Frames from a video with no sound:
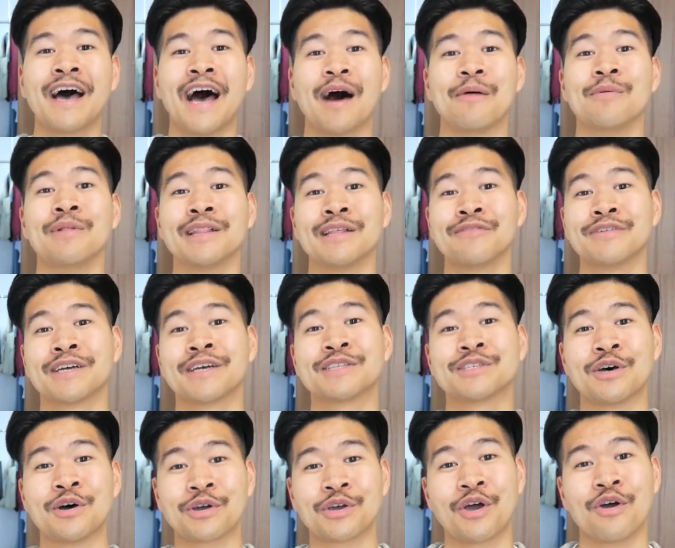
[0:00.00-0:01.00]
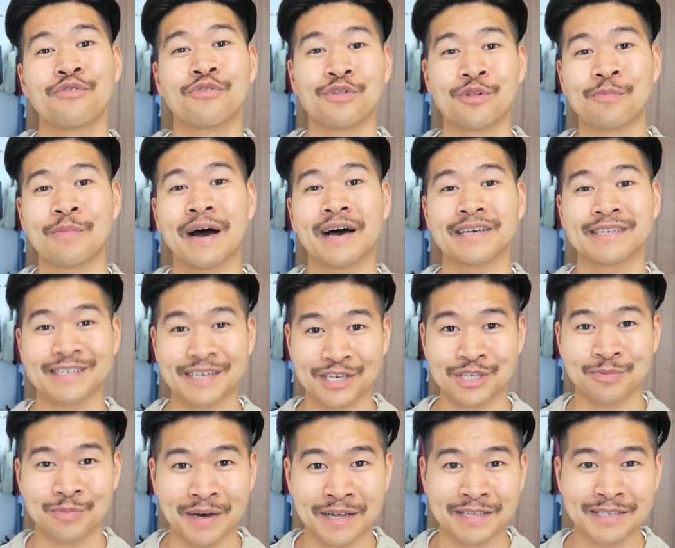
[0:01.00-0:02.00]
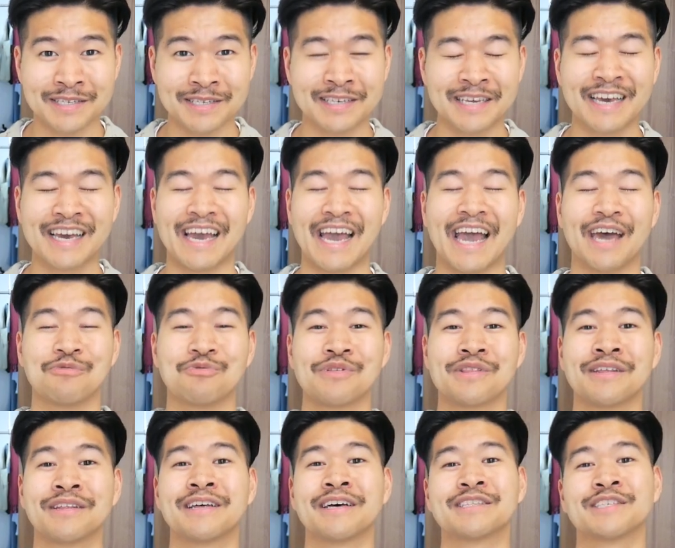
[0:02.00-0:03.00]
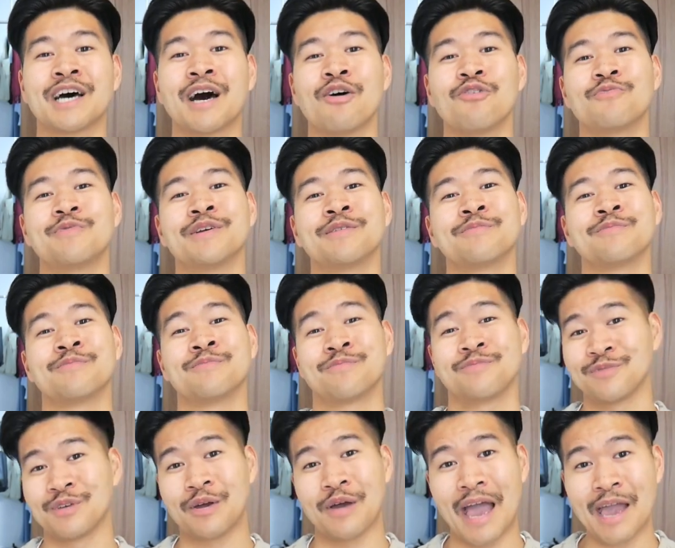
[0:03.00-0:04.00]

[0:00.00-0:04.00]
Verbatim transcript: I've been living in Tokyo for the past six months and within that time I've been you know,